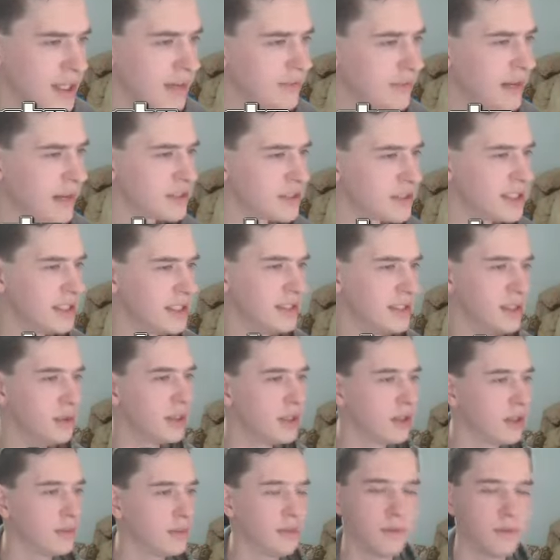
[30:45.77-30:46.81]
I've never seen you
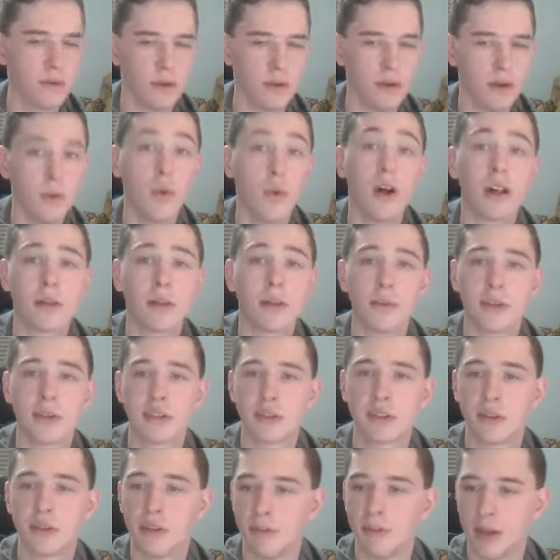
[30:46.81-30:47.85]
here before. Welcome to the
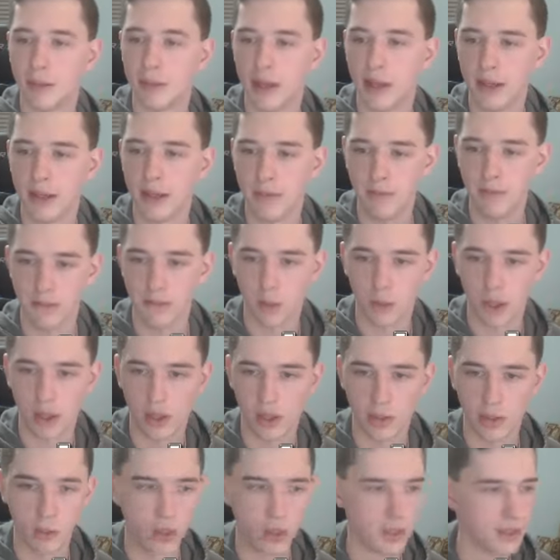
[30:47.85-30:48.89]
stream, my man.
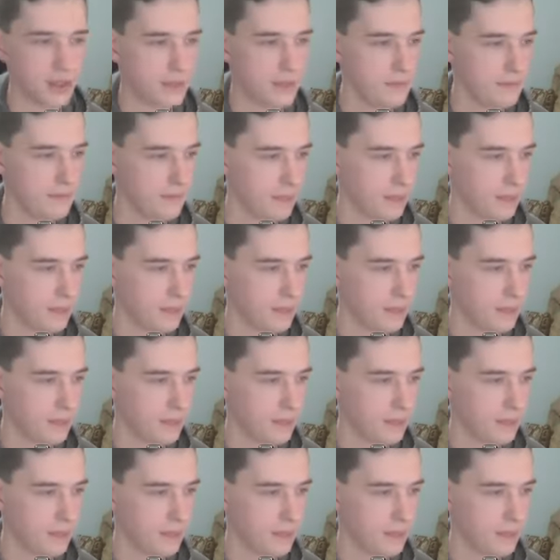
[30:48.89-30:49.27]
Welcome, welcome.